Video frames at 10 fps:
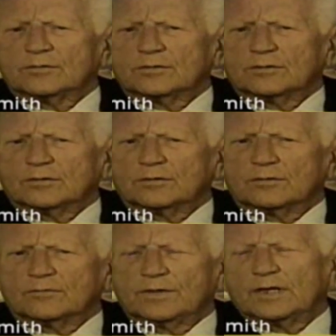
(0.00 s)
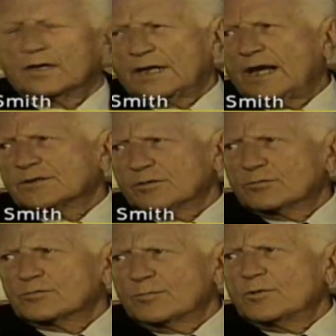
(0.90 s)
see that
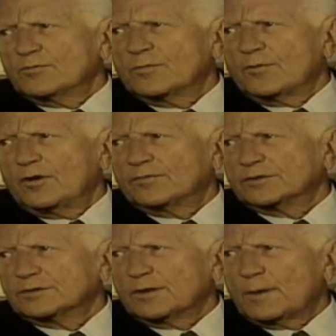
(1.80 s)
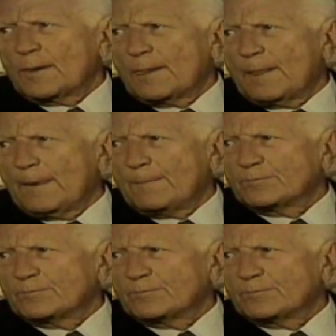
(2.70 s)
Fidel Castro was removed from office.